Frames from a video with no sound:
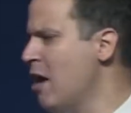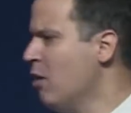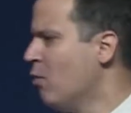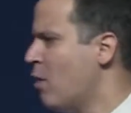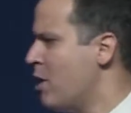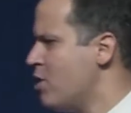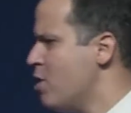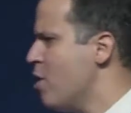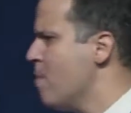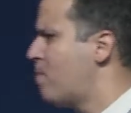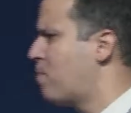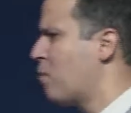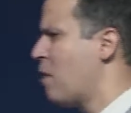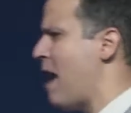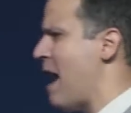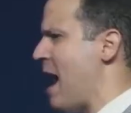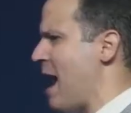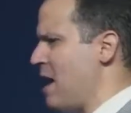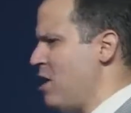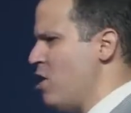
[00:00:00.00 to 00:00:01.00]
when you
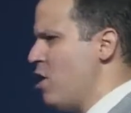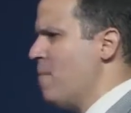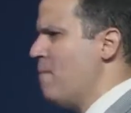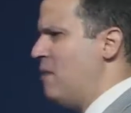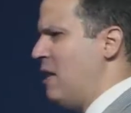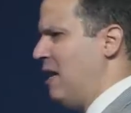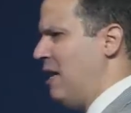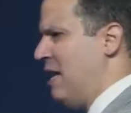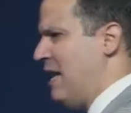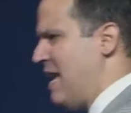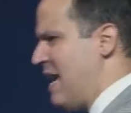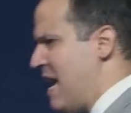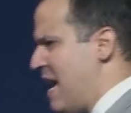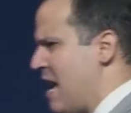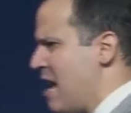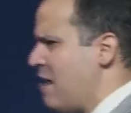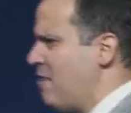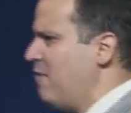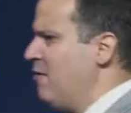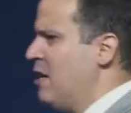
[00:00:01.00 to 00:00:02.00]
pray and you
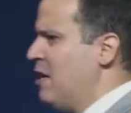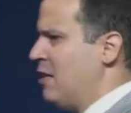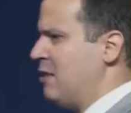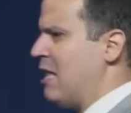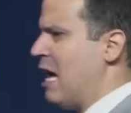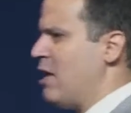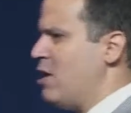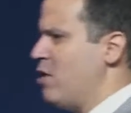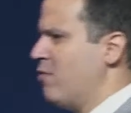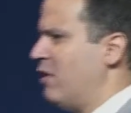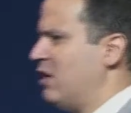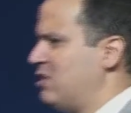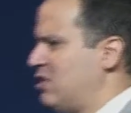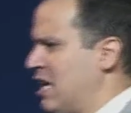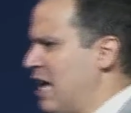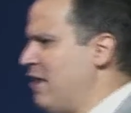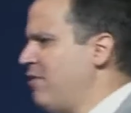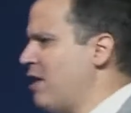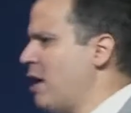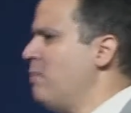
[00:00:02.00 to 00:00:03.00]
believe that you
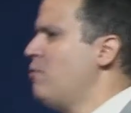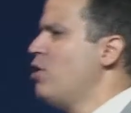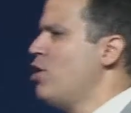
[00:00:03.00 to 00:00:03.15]
receive them,